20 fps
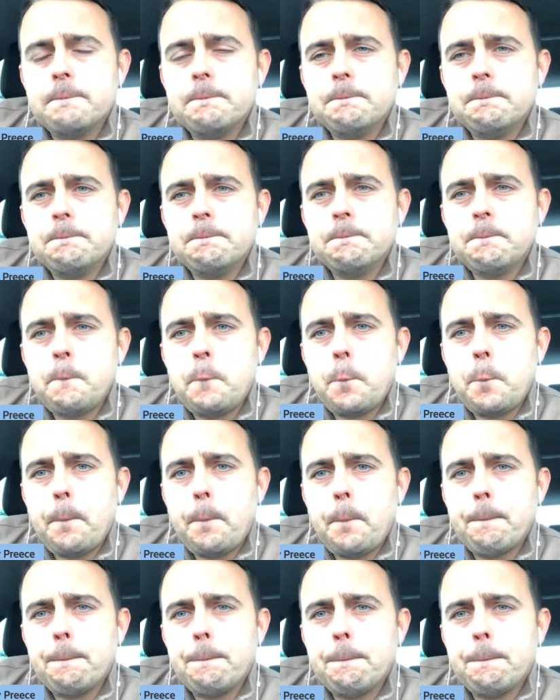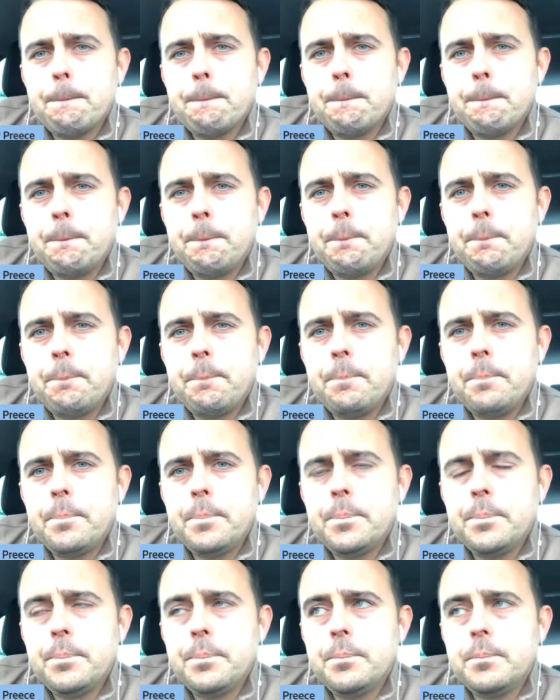
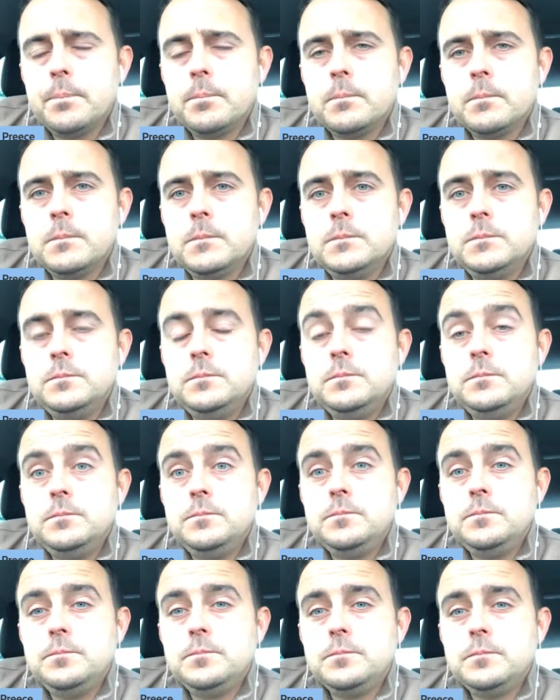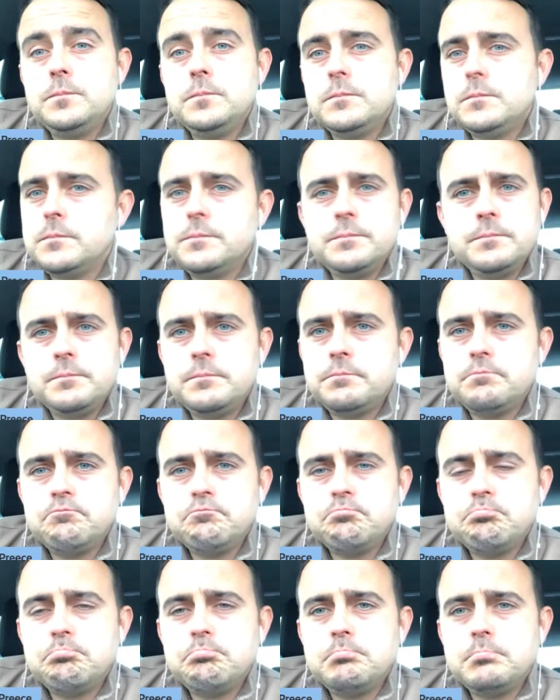
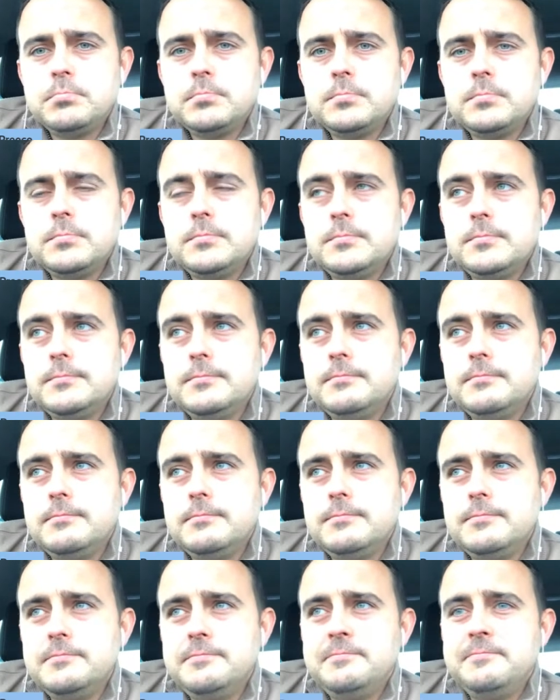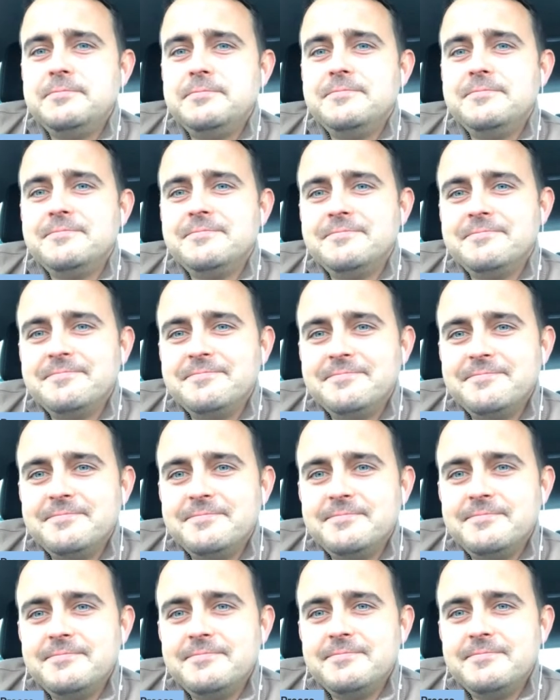
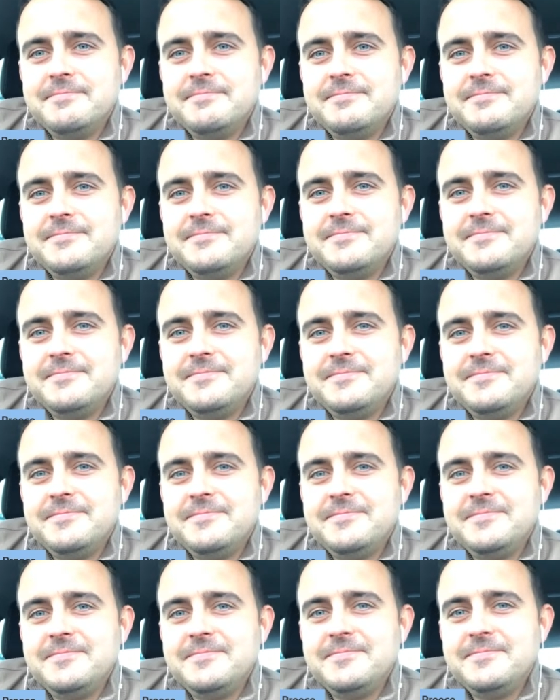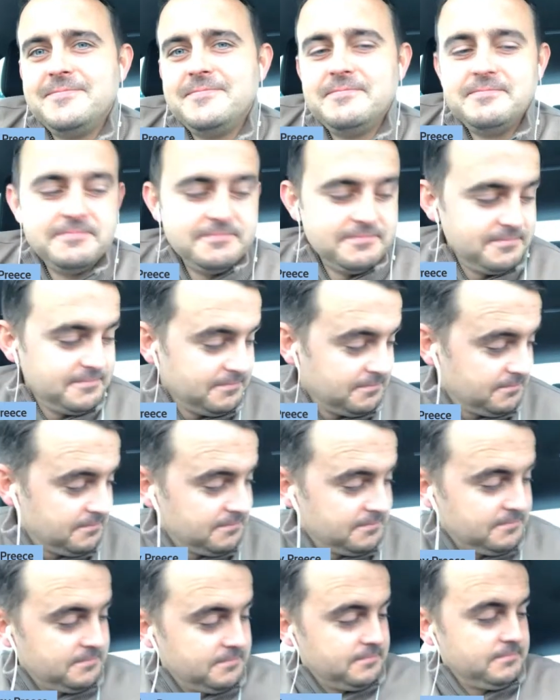This person isn't speaking.